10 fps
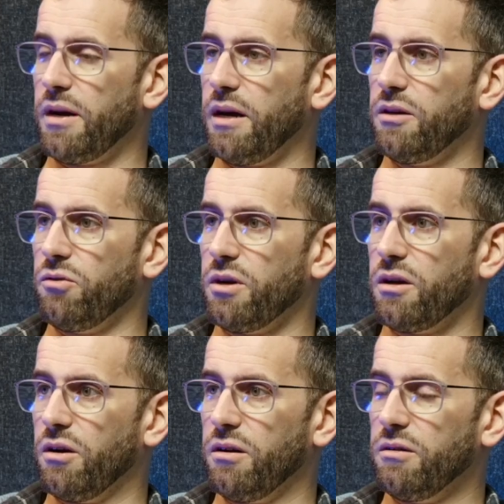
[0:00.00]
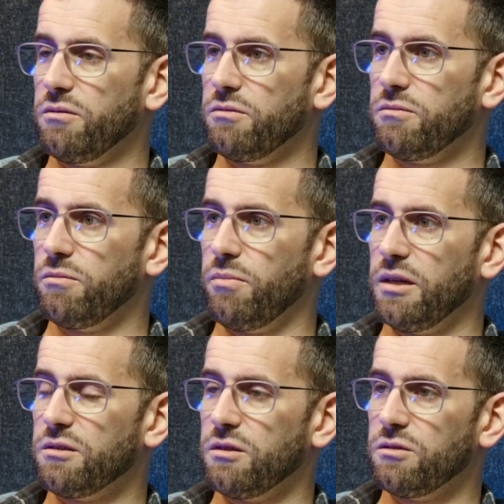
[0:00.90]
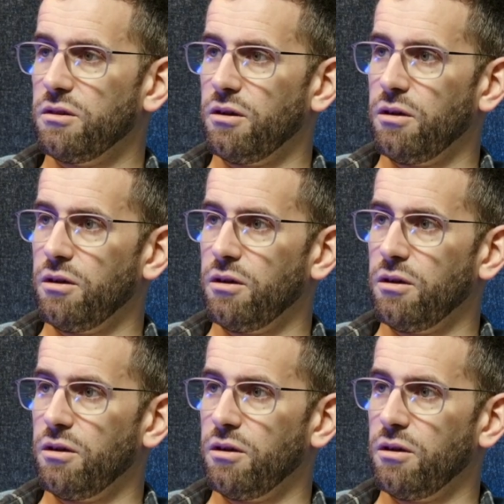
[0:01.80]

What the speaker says: an annual recurring basis.